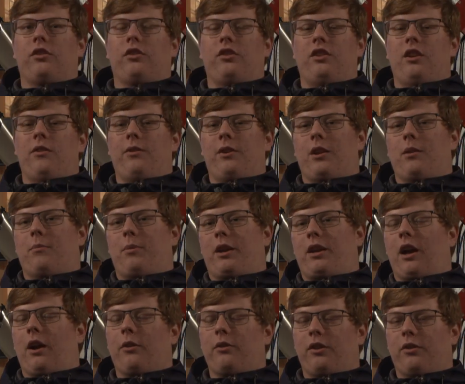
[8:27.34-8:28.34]
see if you can
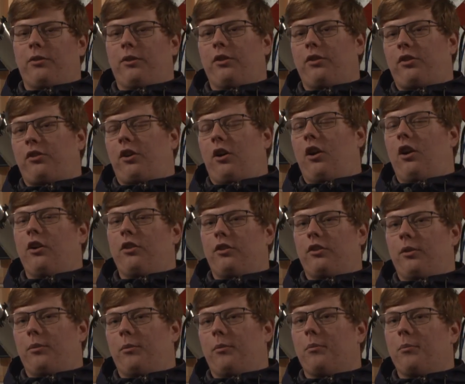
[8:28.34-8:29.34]
pick out different stars
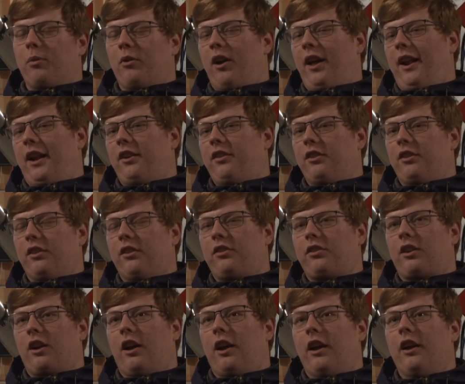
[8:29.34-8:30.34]
or planets in the
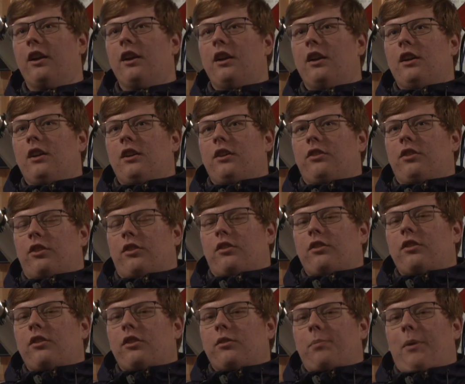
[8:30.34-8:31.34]
sky. Just
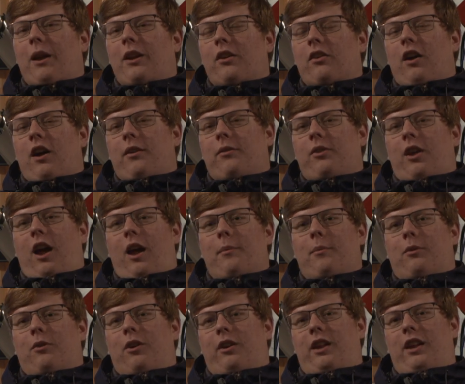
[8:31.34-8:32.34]
spend a lot of
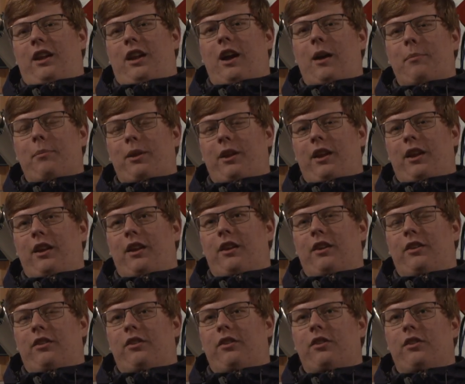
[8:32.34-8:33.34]
time looking up
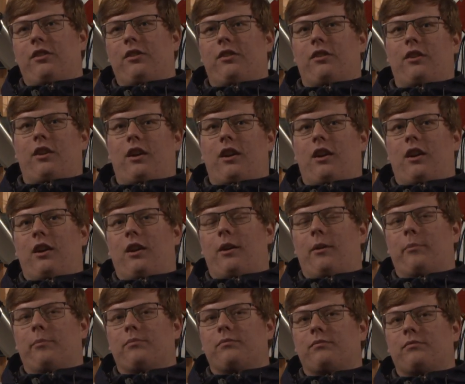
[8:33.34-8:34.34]
and
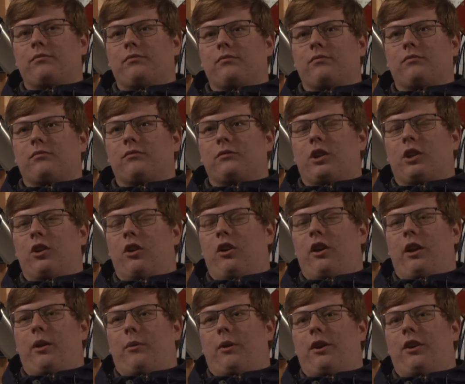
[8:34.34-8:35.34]

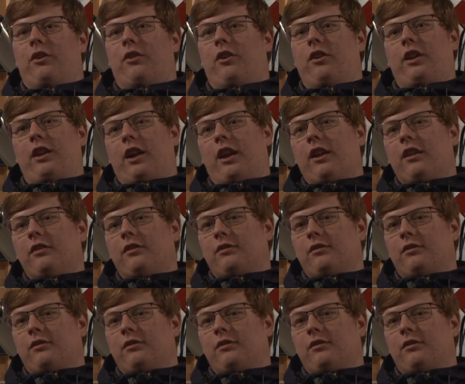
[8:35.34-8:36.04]
learning what you're looking at.